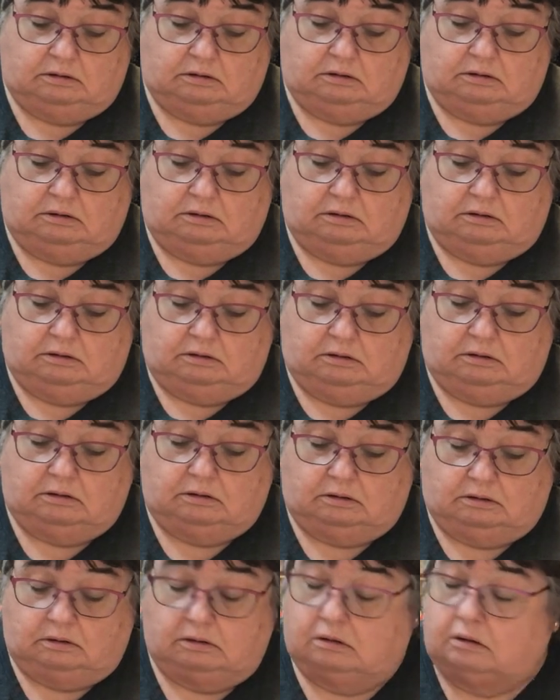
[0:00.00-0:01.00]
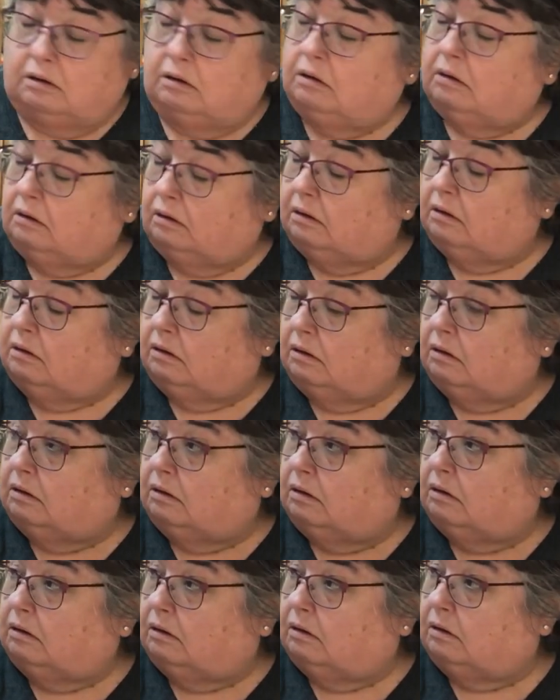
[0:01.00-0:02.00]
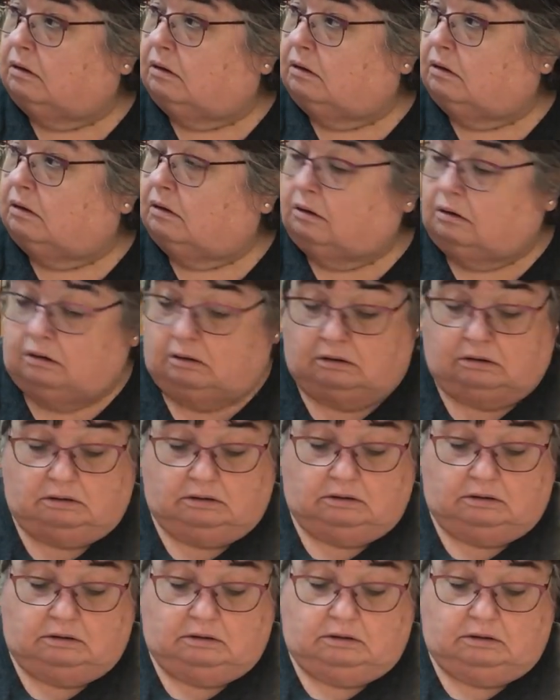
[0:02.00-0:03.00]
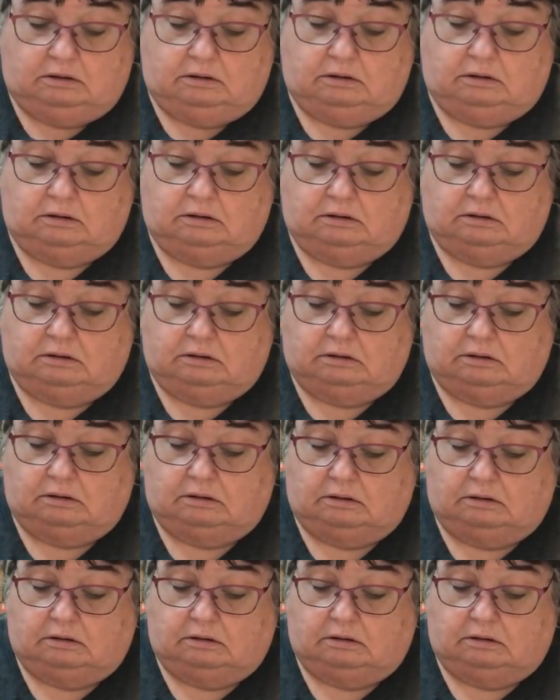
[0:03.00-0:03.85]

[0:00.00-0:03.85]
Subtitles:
(not speaking)